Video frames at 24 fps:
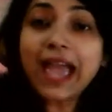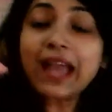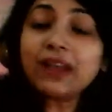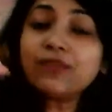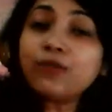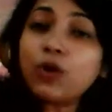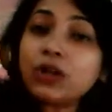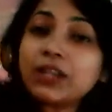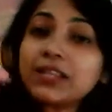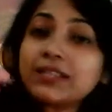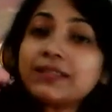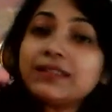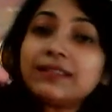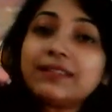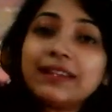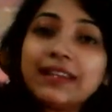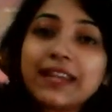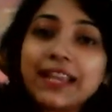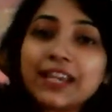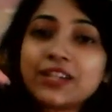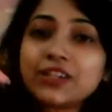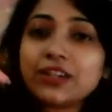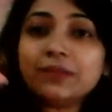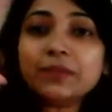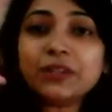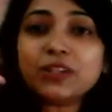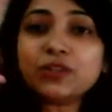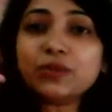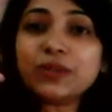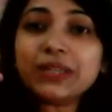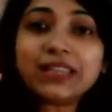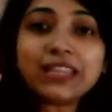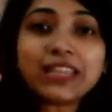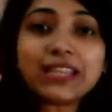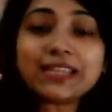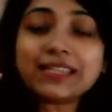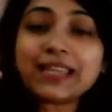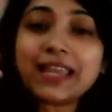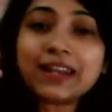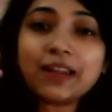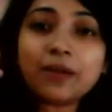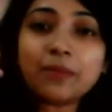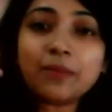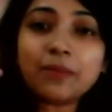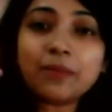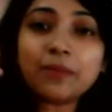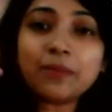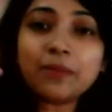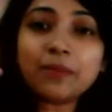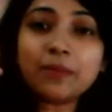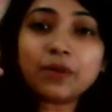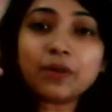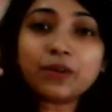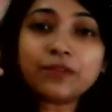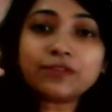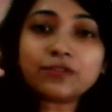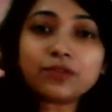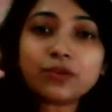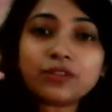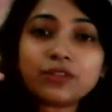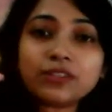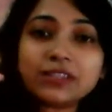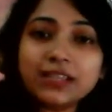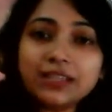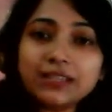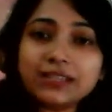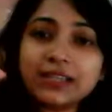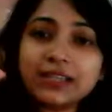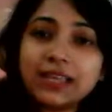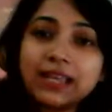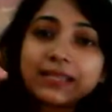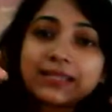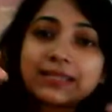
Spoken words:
And what is the relation between these n number of sources?